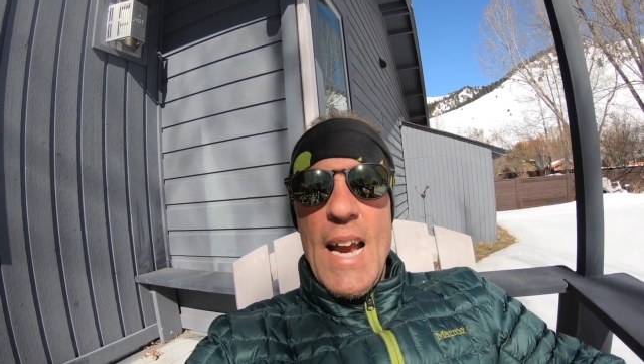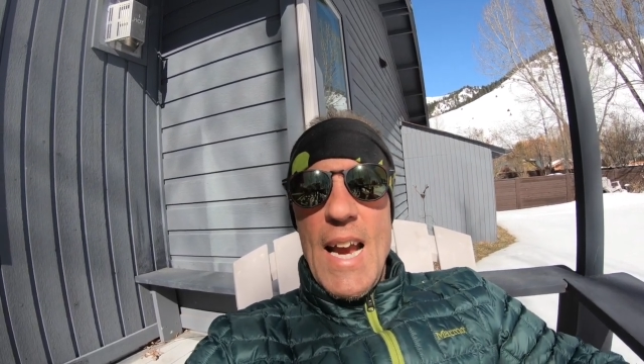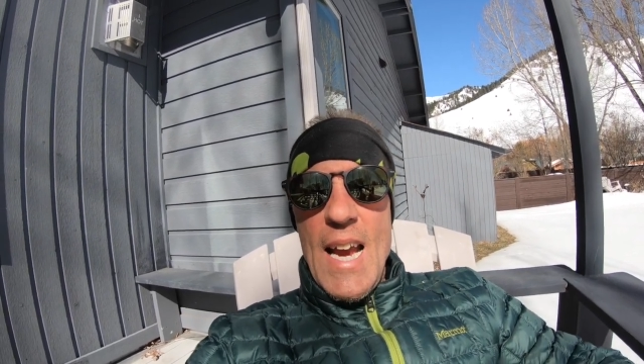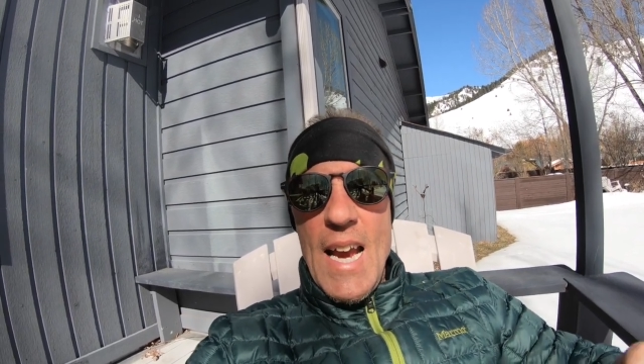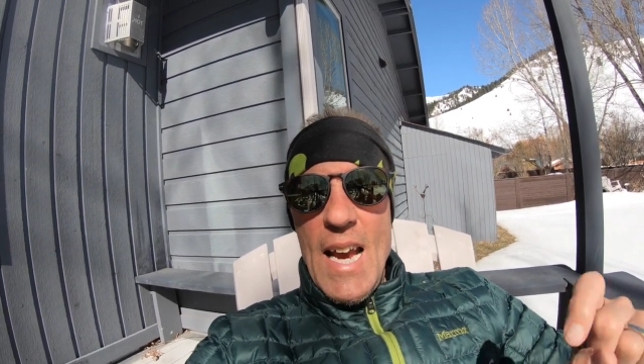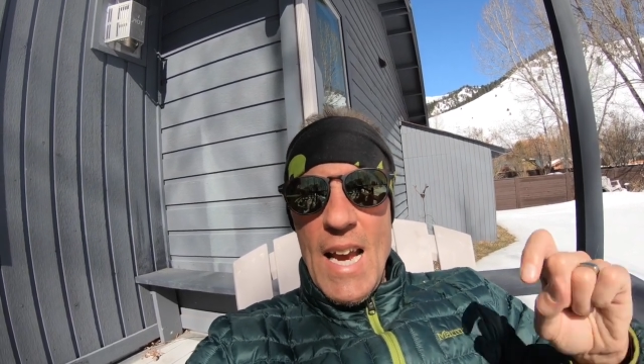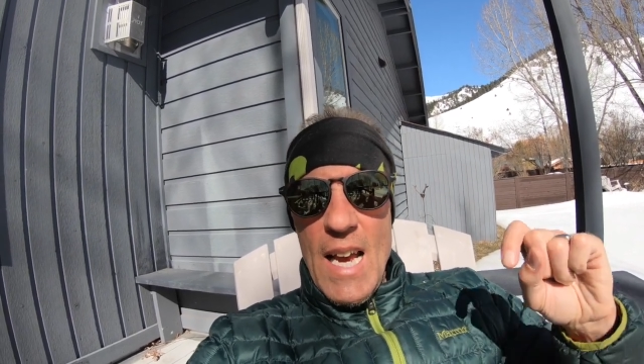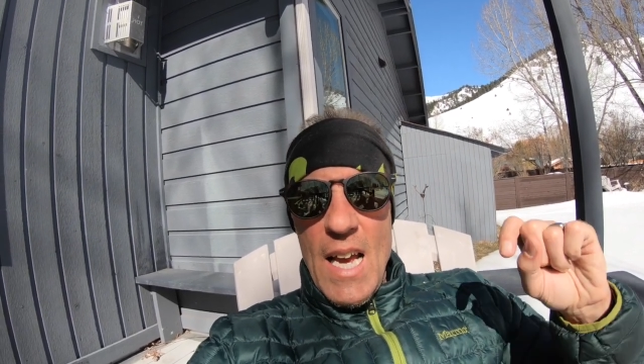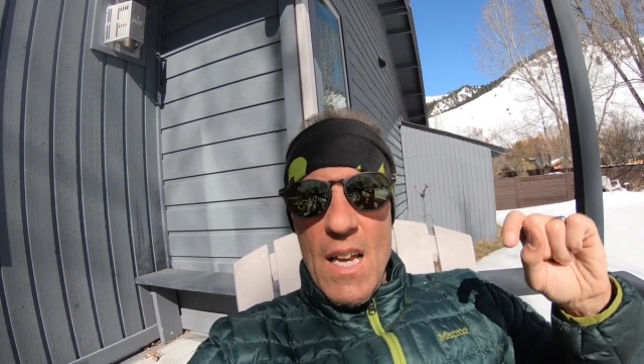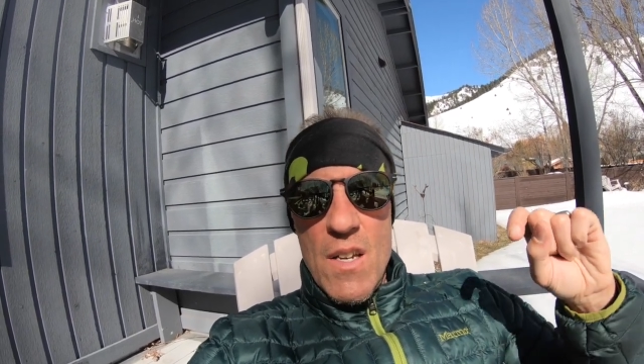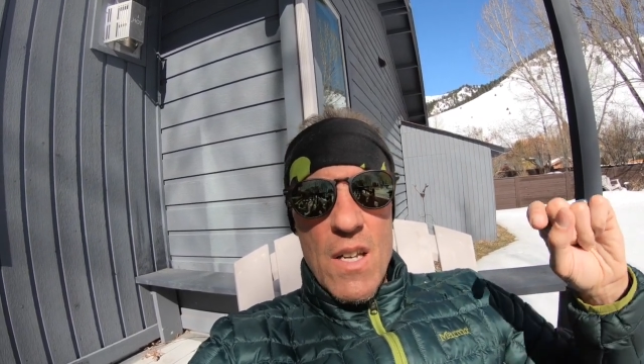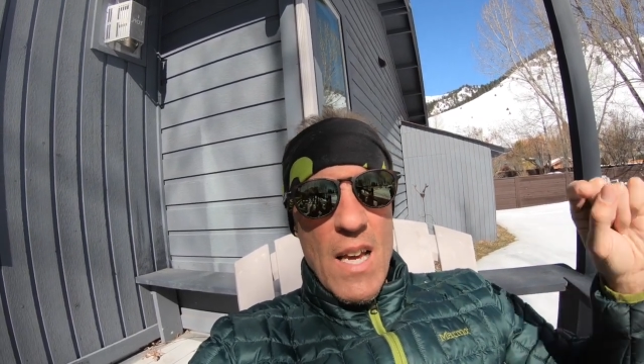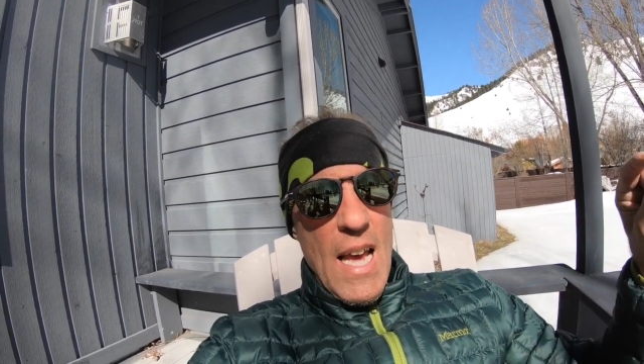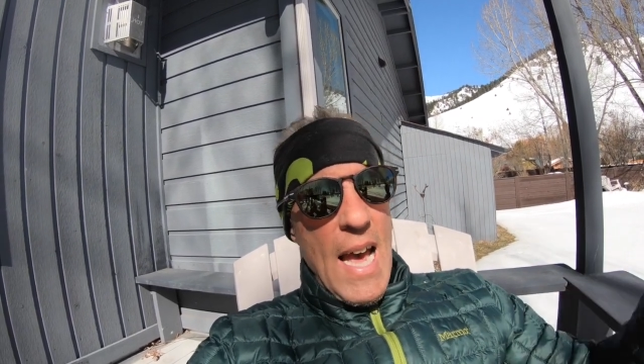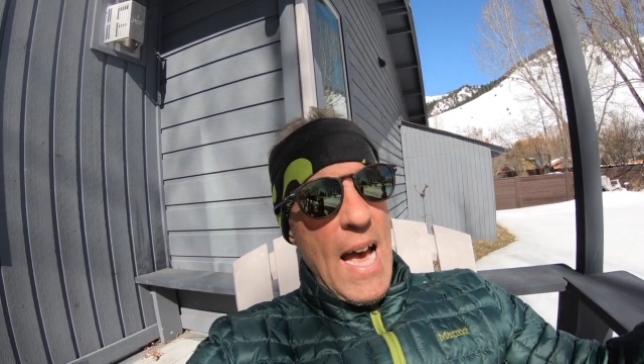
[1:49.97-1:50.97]

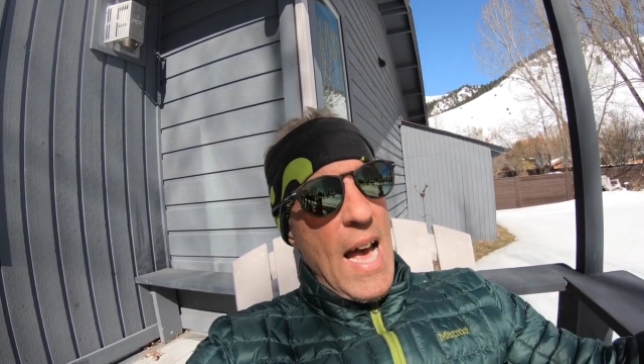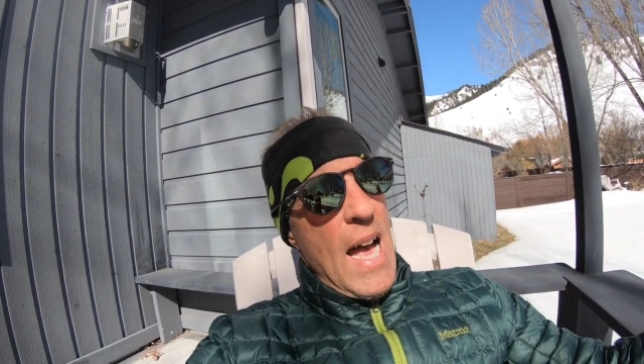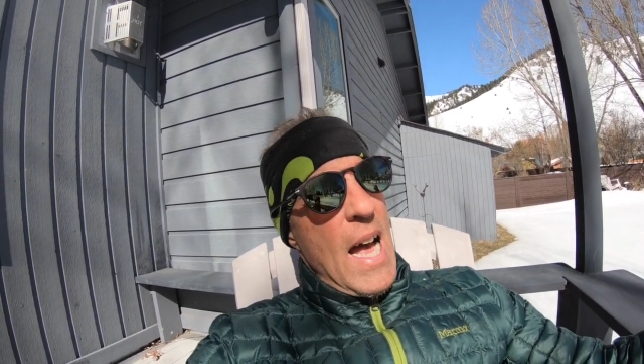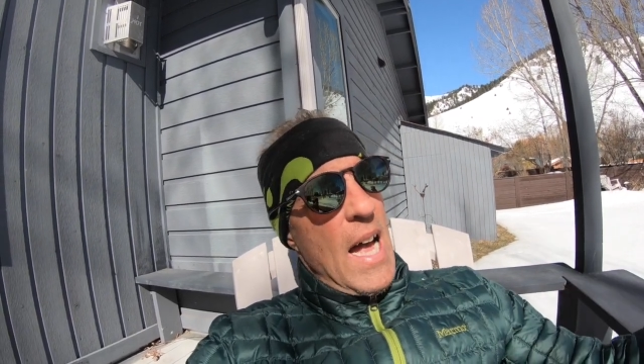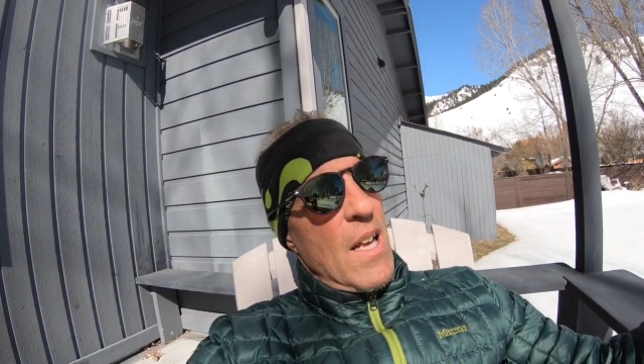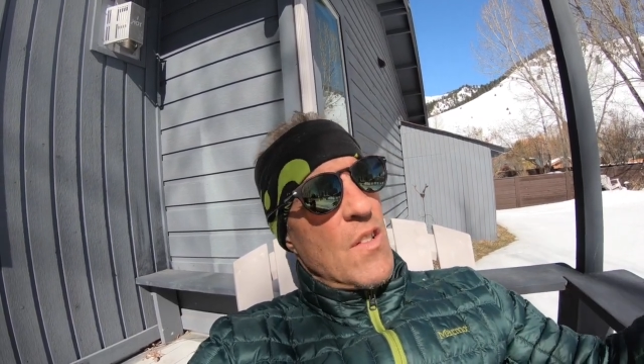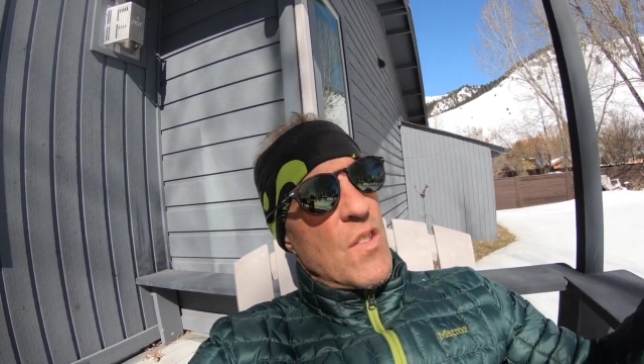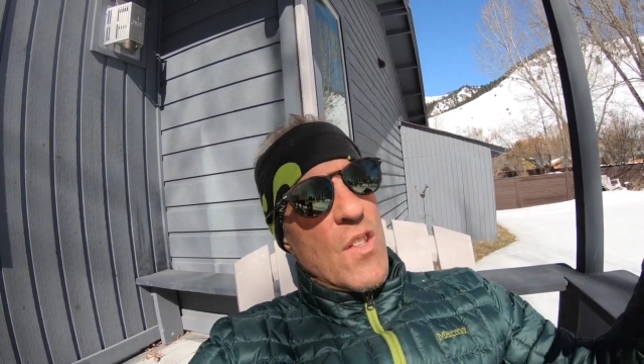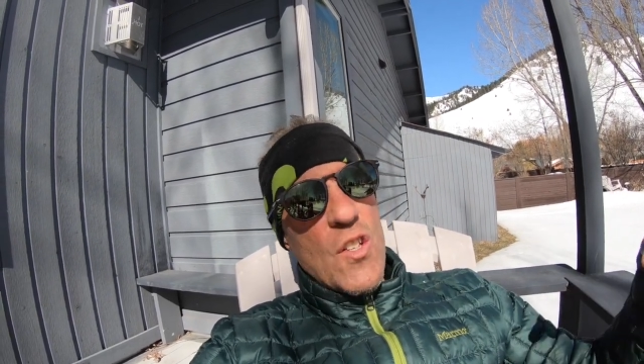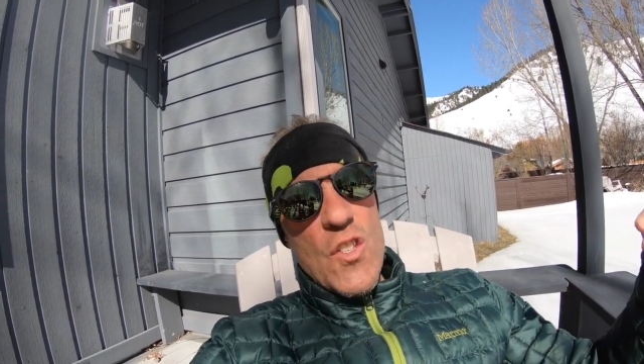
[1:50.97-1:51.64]
And as